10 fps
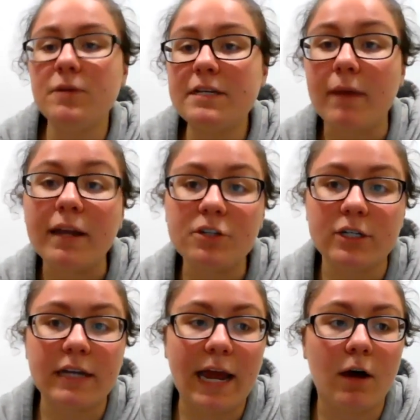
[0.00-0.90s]
you did
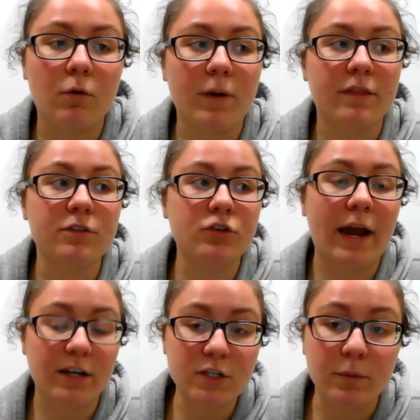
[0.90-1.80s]
mention how with
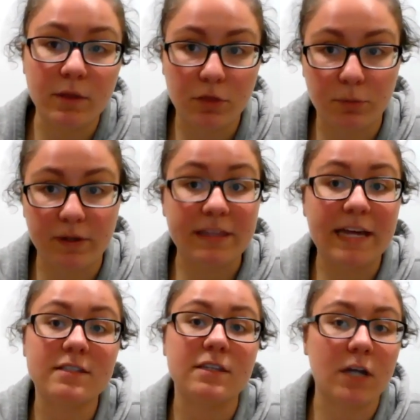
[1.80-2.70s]
track two and three,
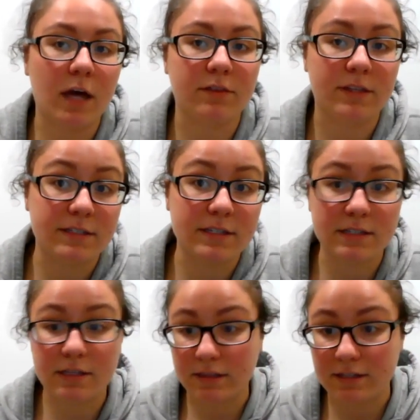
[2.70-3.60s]
that's the non thesis
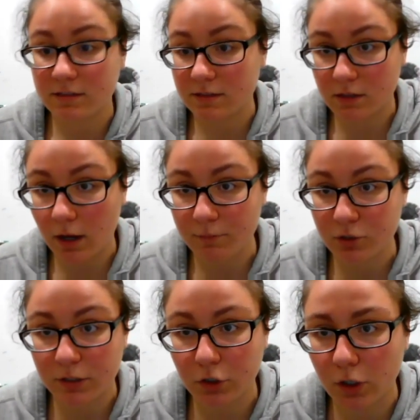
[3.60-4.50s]
and thesis
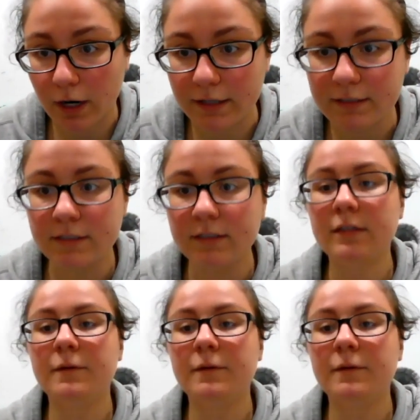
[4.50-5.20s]
option, correct?